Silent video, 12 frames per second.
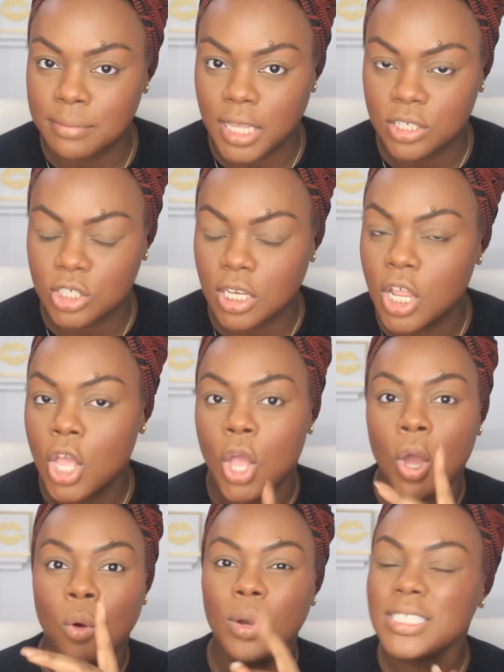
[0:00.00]
complexion,
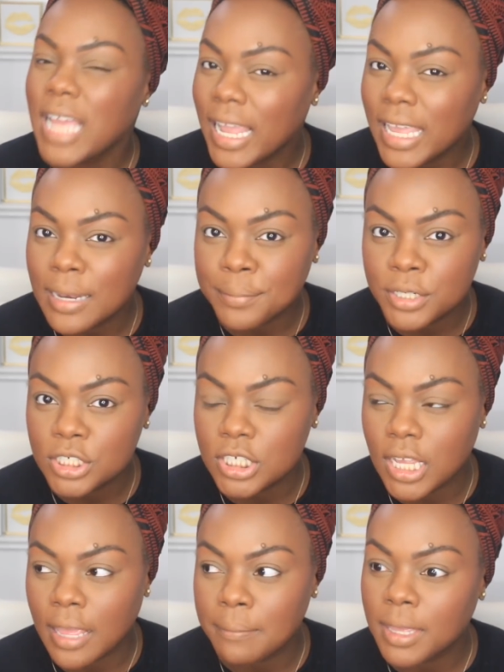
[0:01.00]
which I can
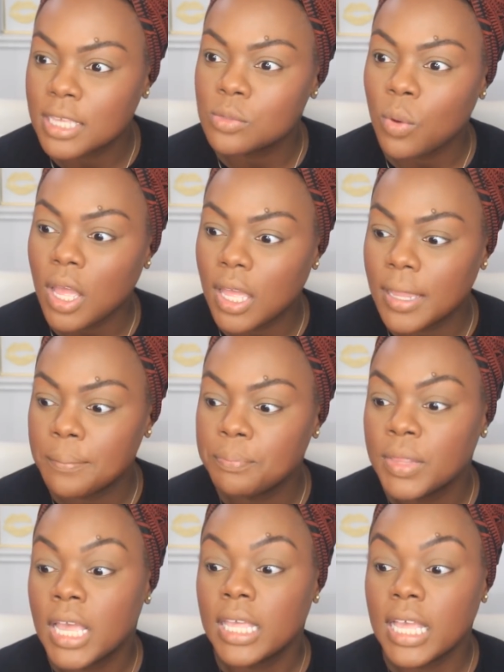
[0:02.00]
appreciate because one,
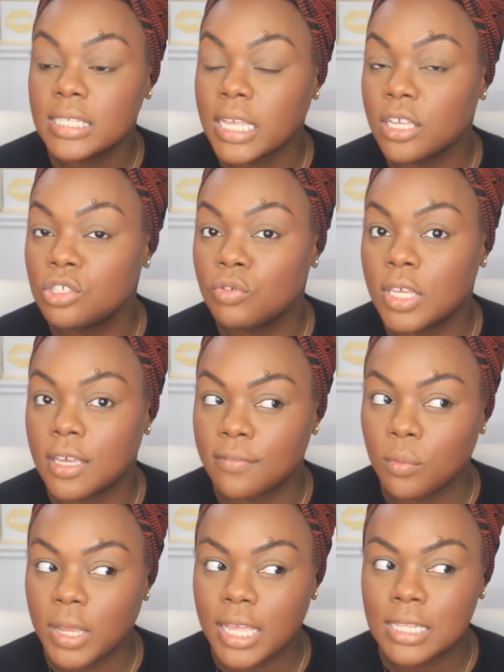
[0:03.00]
yes, I can do
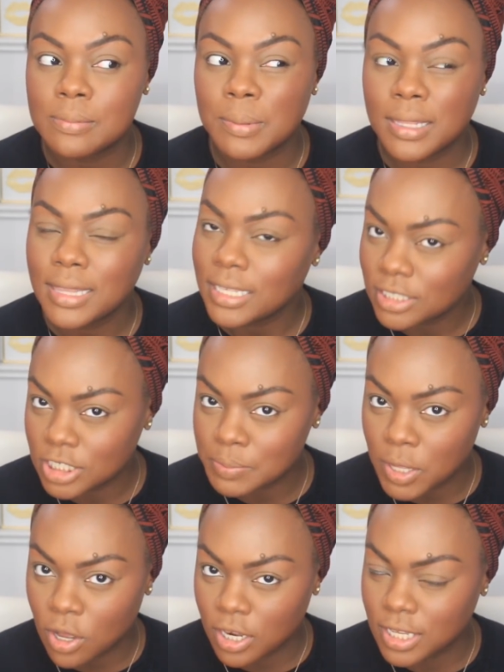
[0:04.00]
giveaways, but let's just
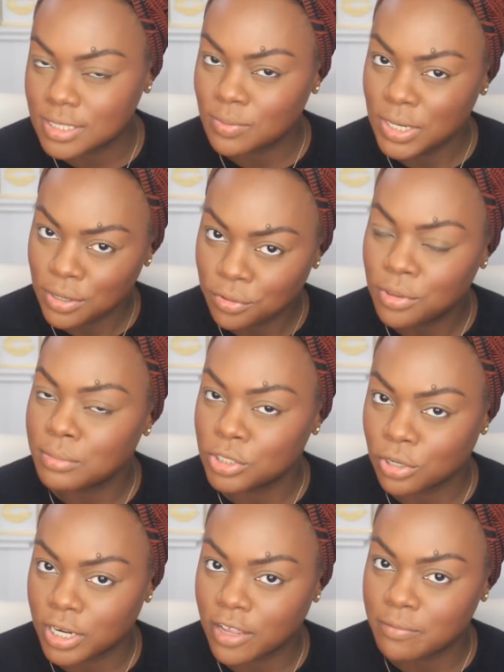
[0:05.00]
be honest, we know who the
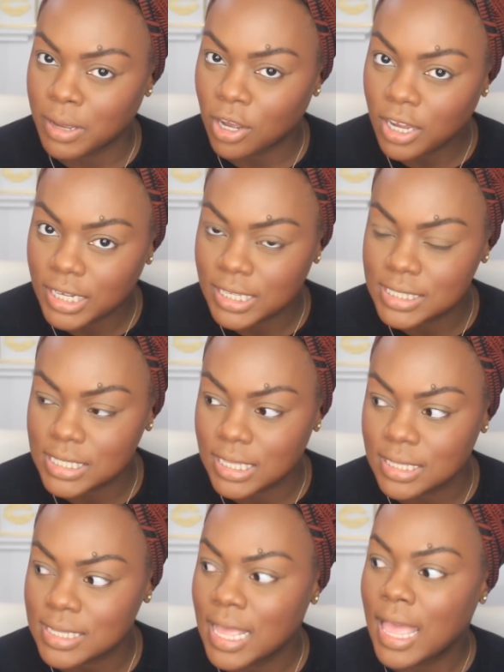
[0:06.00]
majority of my audience
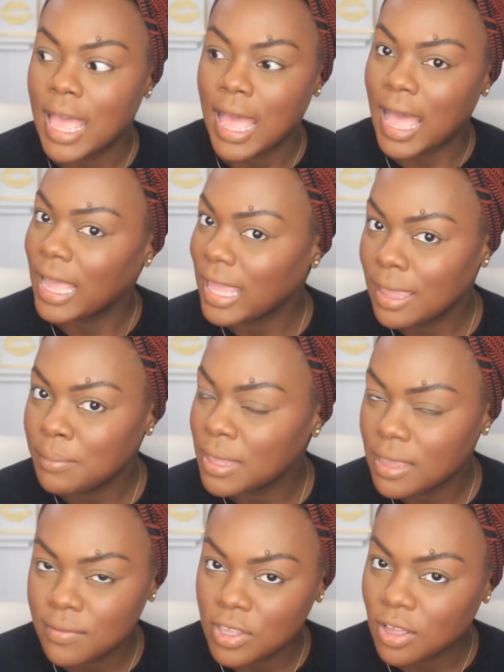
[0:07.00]
is. I can't be
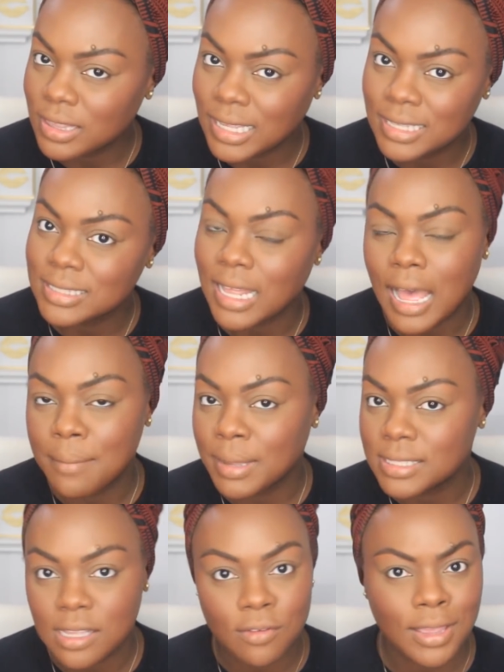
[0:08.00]
giving y'all things that I
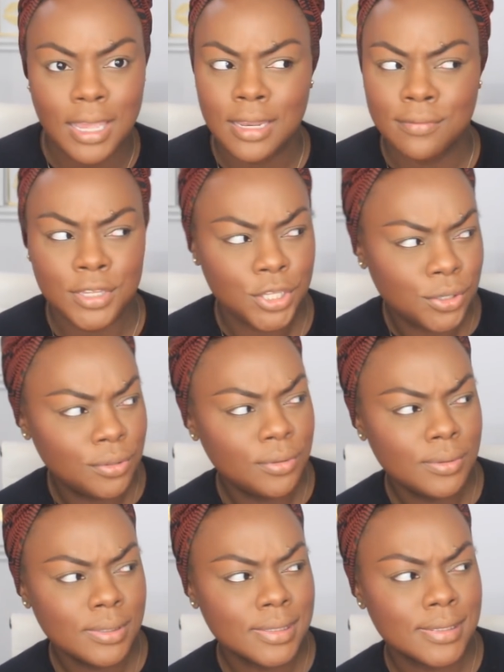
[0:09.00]
myself can't even
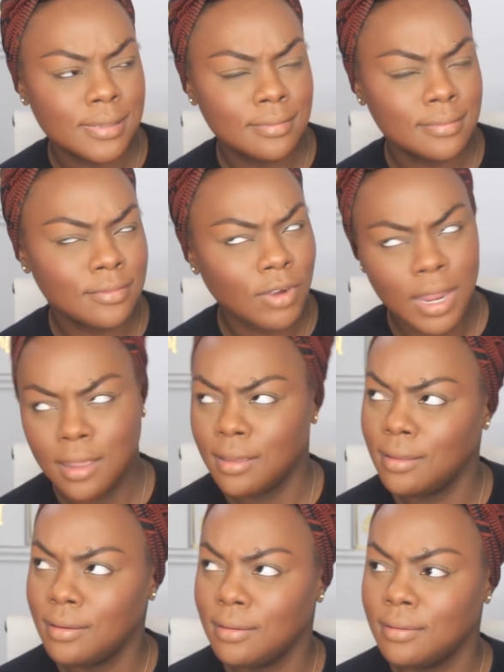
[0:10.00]
use,
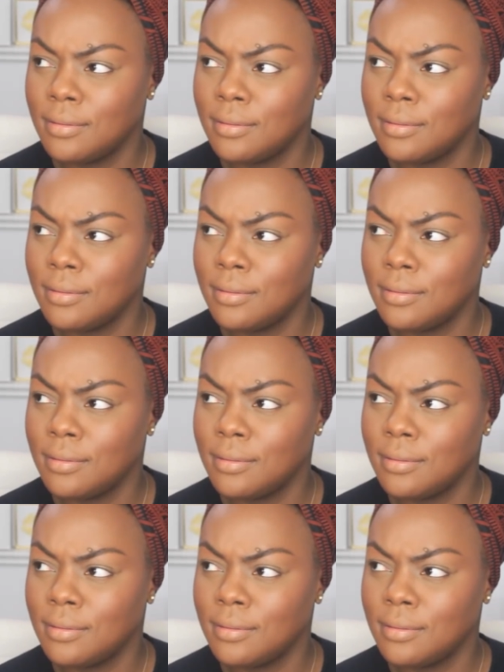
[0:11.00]
right?